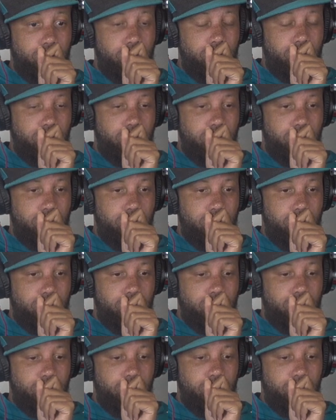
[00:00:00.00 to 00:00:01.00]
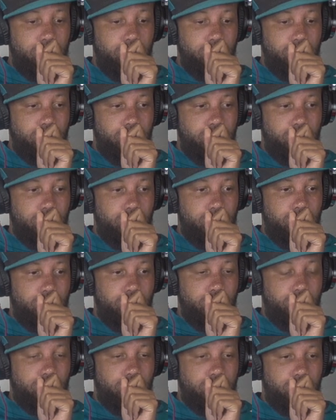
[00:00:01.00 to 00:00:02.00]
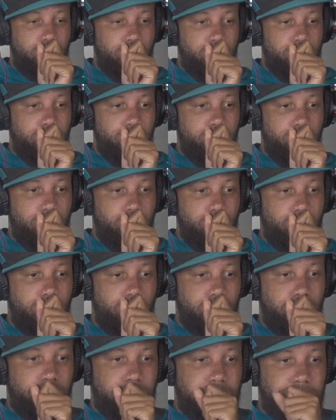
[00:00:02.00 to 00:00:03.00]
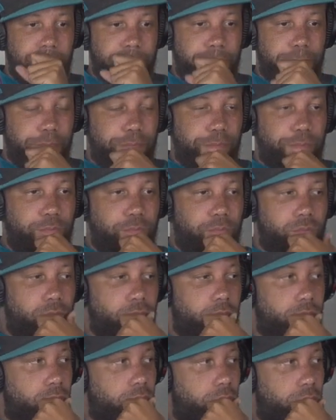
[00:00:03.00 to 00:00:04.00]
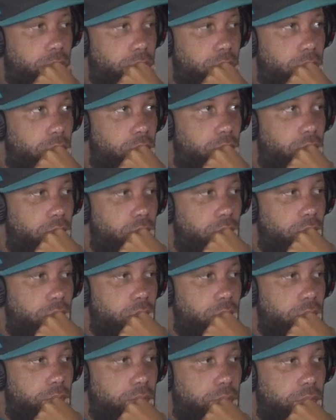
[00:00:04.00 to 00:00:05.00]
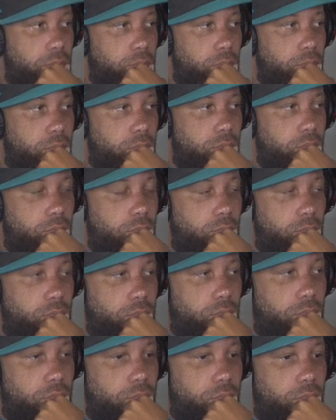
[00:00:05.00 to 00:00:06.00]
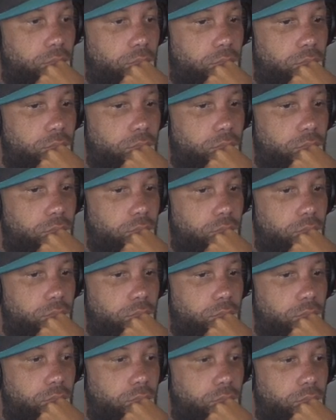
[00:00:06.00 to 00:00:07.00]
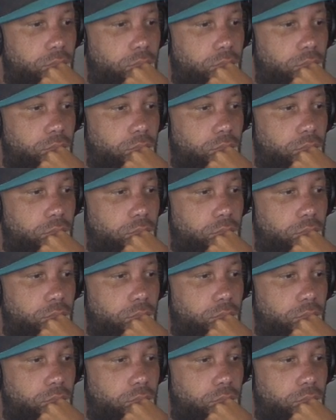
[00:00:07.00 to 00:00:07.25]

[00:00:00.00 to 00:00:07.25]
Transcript: (silent)